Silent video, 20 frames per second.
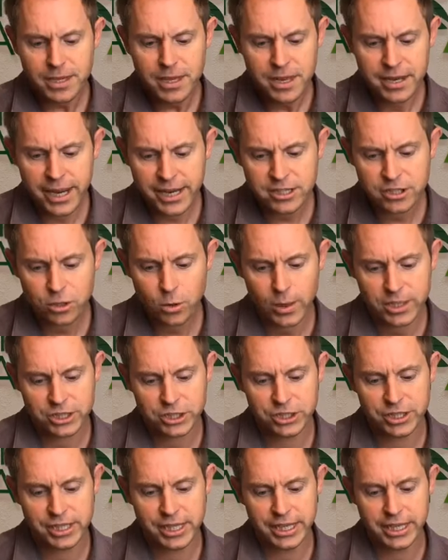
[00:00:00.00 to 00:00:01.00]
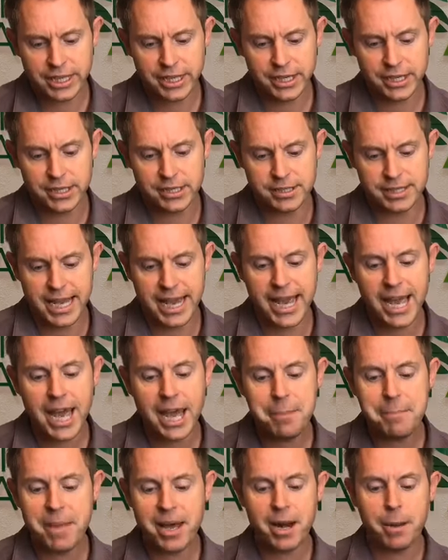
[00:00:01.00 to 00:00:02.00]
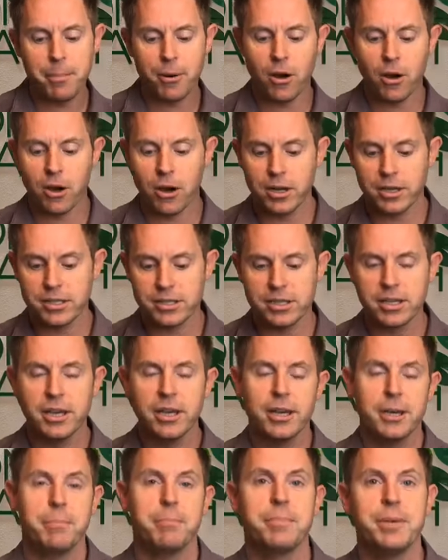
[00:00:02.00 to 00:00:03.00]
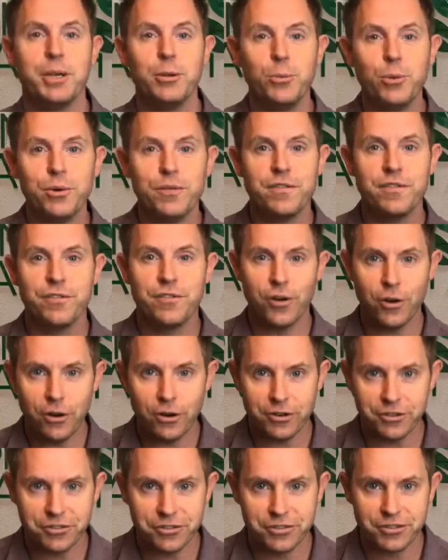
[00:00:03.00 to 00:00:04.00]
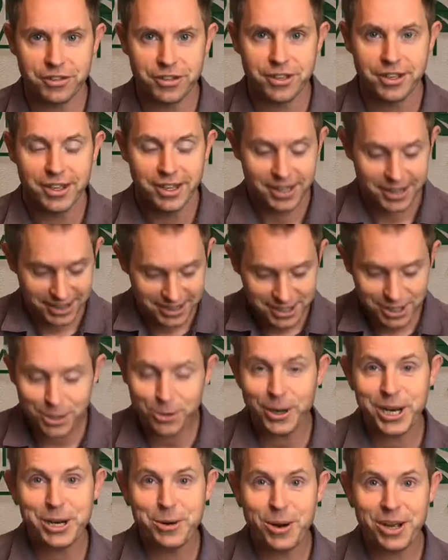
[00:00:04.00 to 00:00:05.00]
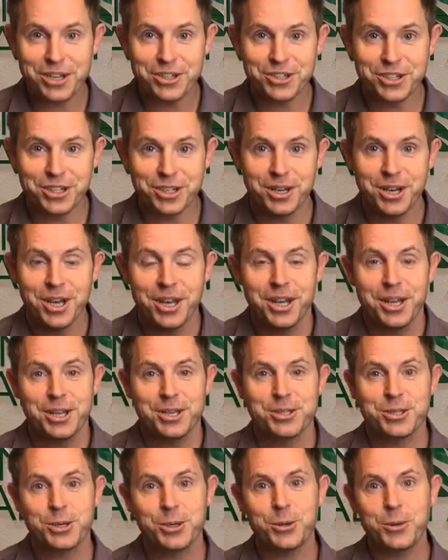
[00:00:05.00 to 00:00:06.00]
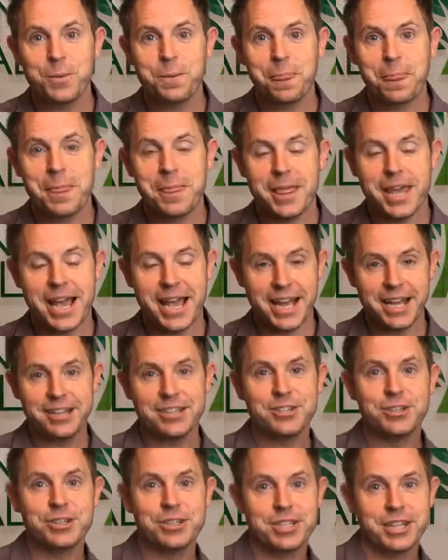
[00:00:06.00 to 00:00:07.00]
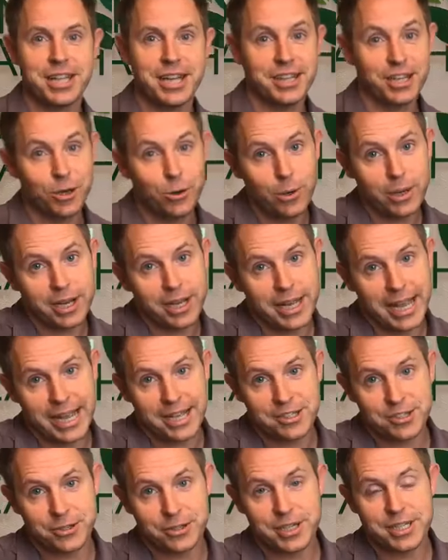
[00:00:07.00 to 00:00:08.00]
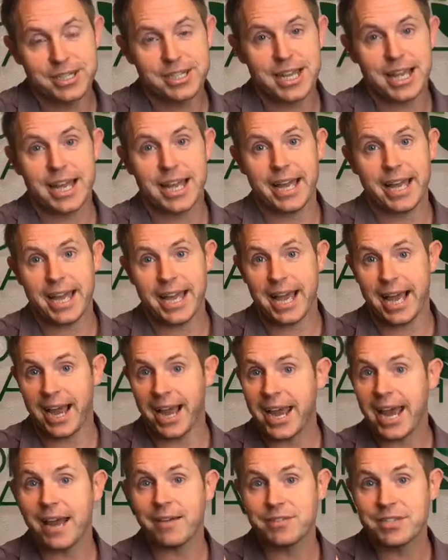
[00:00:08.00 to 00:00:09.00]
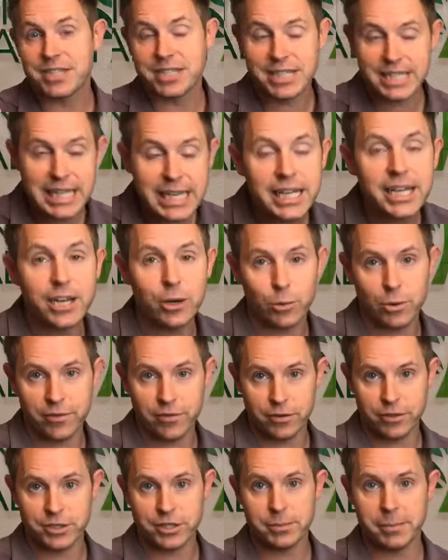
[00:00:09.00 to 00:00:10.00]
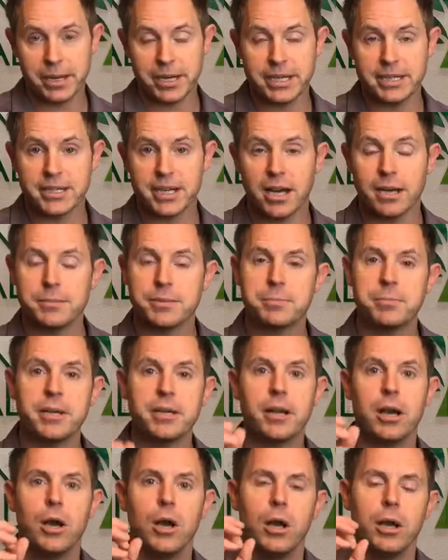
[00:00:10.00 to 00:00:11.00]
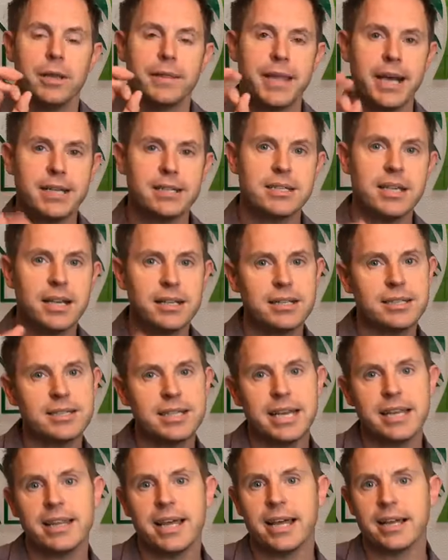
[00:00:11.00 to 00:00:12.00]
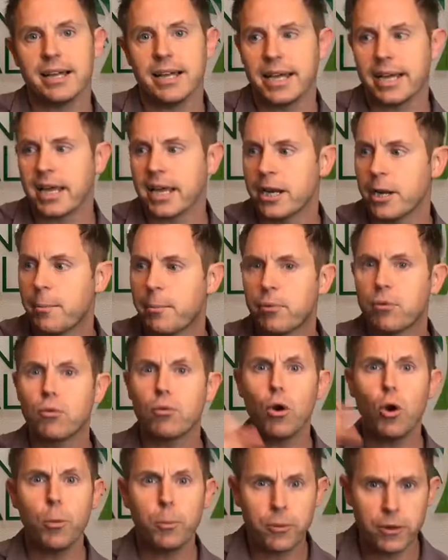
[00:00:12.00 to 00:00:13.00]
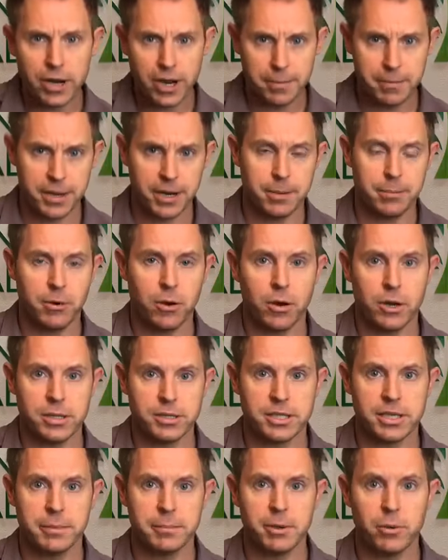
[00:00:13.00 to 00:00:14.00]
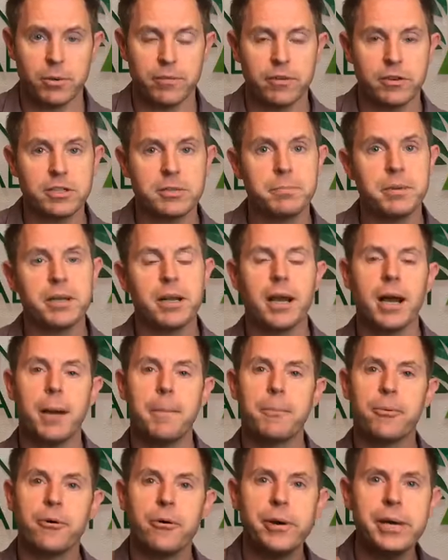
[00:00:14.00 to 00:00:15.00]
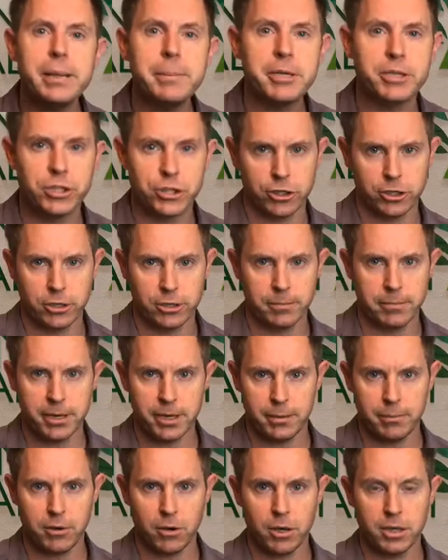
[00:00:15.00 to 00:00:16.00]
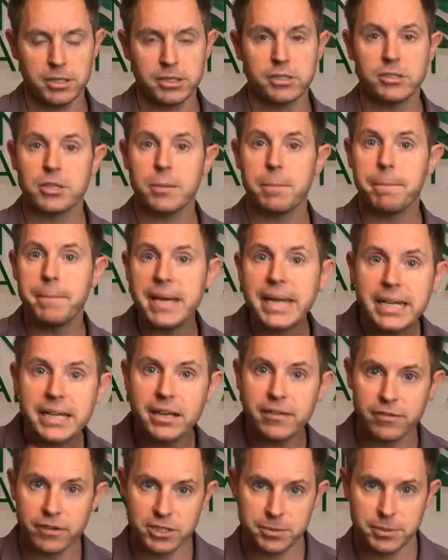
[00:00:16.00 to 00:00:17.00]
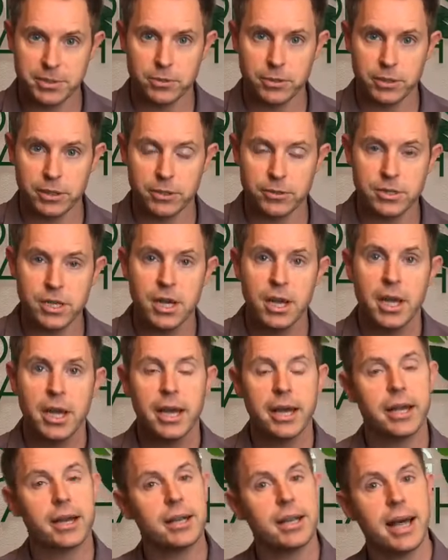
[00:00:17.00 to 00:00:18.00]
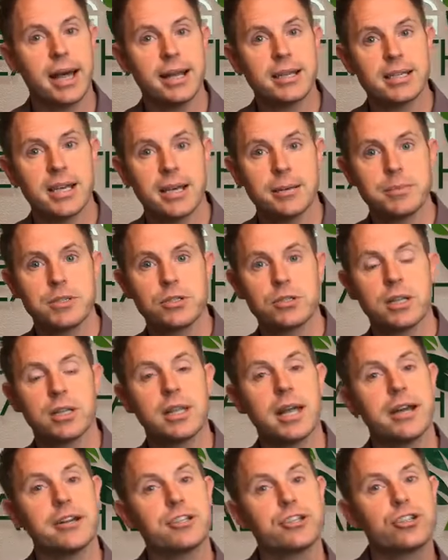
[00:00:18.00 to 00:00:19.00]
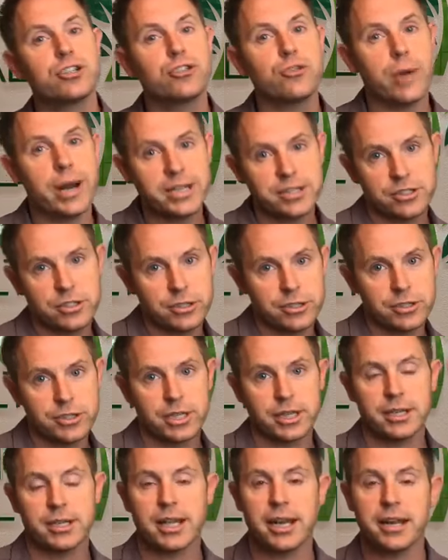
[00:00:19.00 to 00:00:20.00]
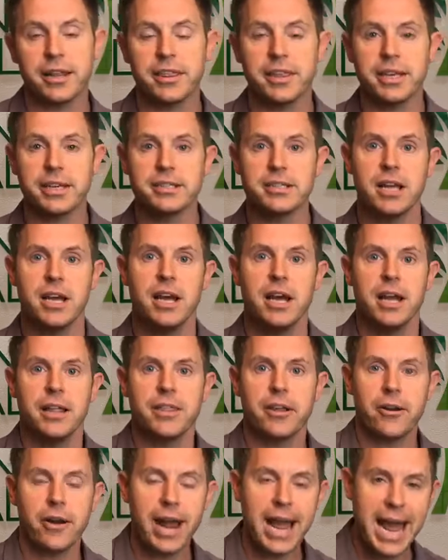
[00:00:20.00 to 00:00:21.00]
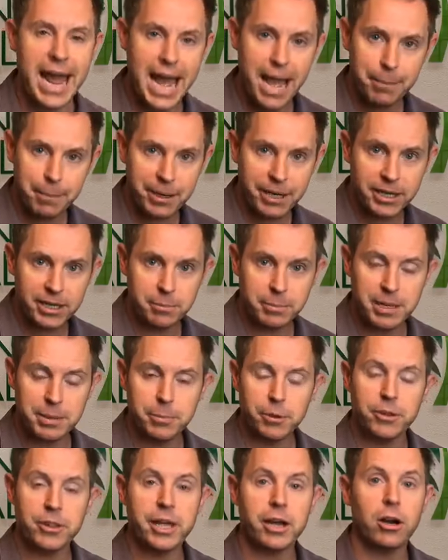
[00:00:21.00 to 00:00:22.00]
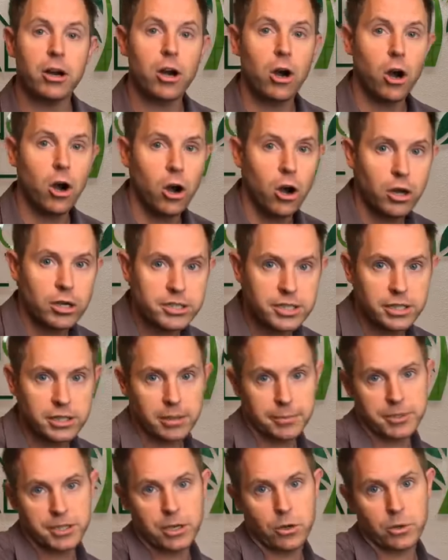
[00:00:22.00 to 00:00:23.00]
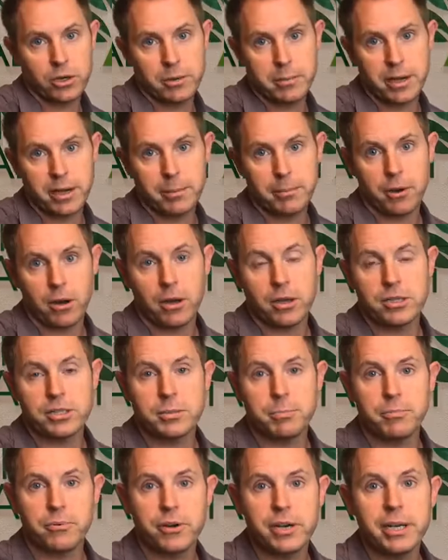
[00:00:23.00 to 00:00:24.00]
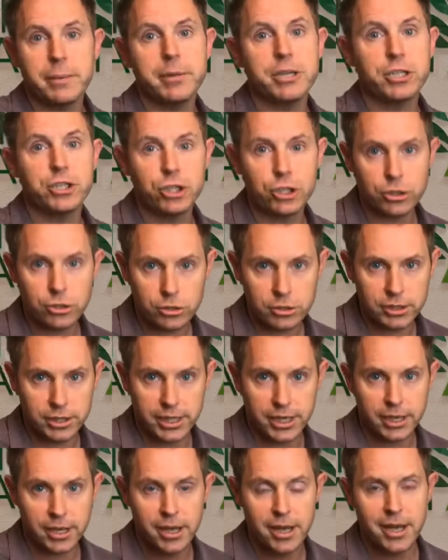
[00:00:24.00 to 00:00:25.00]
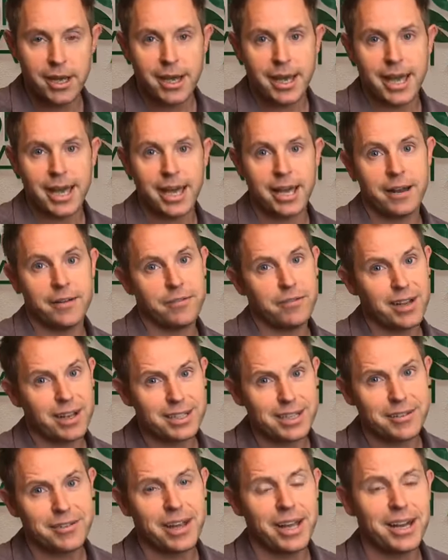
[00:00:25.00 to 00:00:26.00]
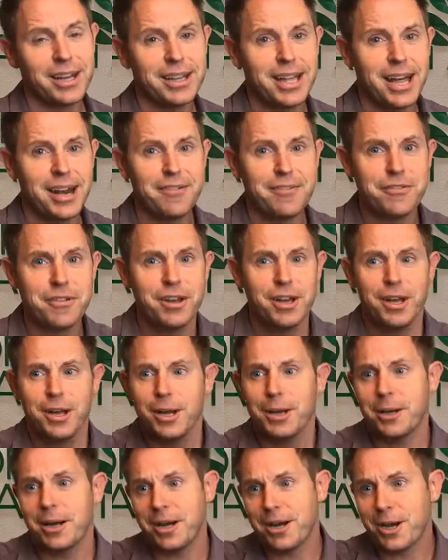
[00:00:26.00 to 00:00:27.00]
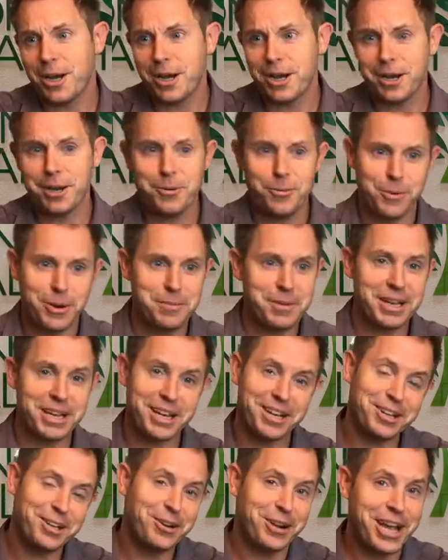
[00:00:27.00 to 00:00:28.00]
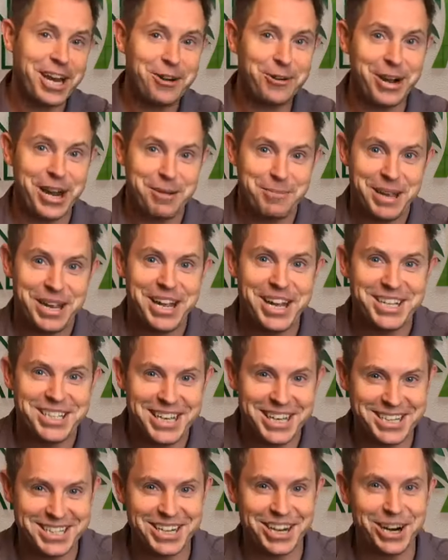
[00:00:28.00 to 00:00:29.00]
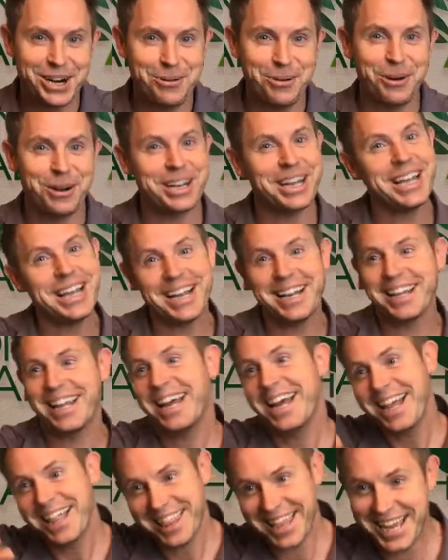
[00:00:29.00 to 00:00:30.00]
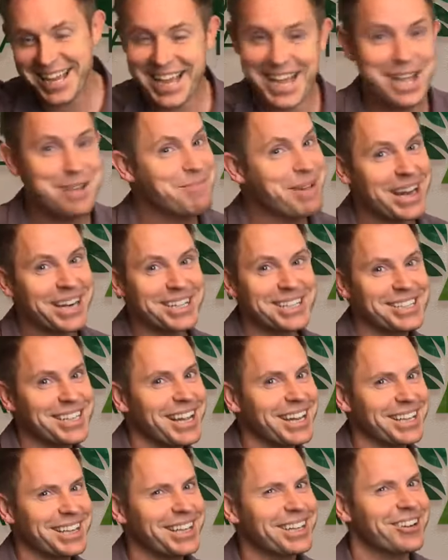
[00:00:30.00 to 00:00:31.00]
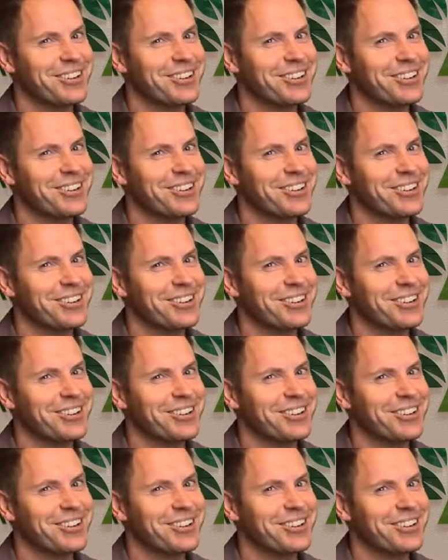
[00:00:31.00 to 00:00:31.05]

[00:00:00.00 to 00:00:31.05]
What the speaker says: Next question is, can menopause be reversed? That's a great question. So the answer to that, the quick answer is, I have seen it reversed many times, but that's not to say that like an appropriate menopause can be reversed, but a premature menopause. There's a big difference between those. And a lot of times there's a lot of stressors and a lot of things that are happening to people that are causing them to go into menopause prematurely. And in fact, I've had a lot of women get a little angry at me because they started working and they came back to cycling.